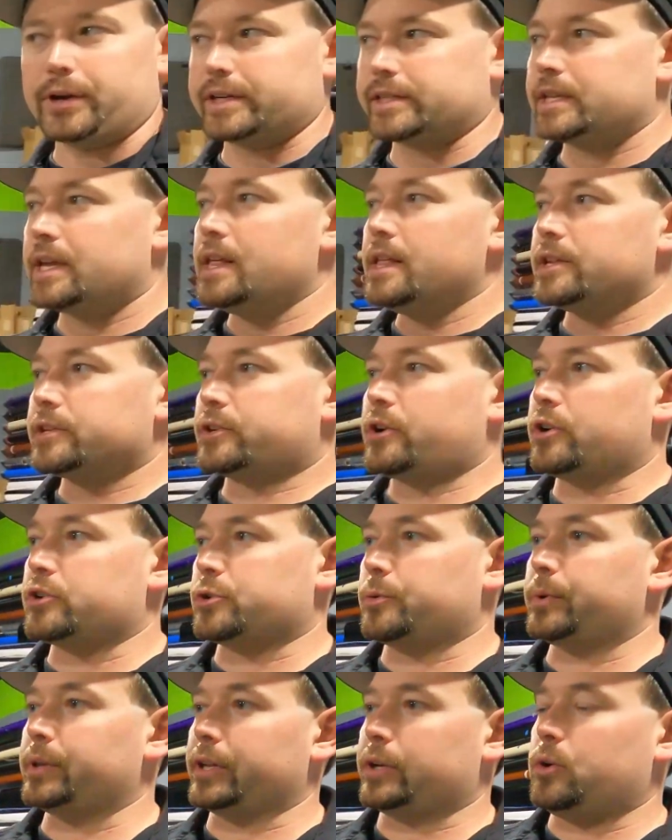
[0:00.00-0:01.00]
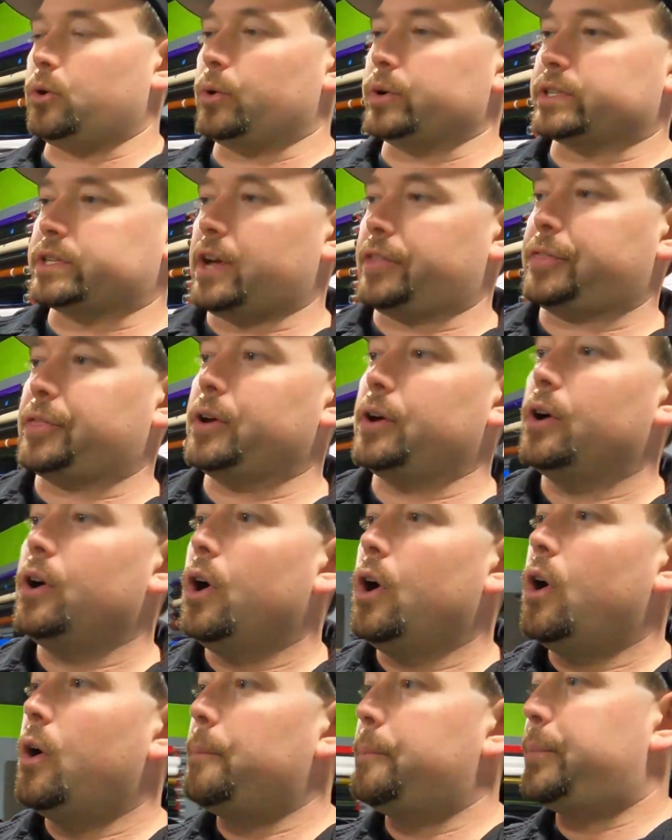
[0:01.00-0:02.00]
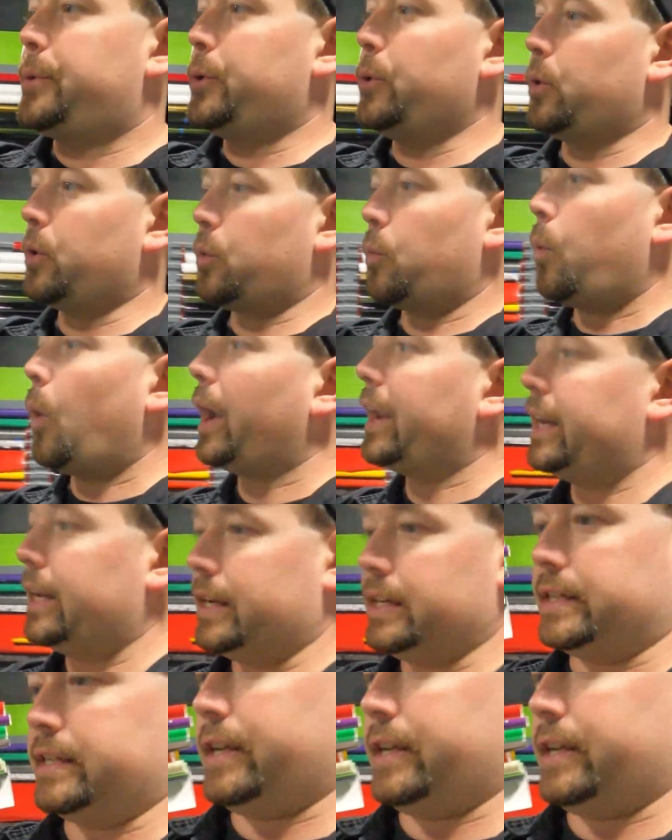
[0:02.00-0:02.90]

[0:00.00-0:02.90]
of weeks. These cars are really cool. It's got the pure white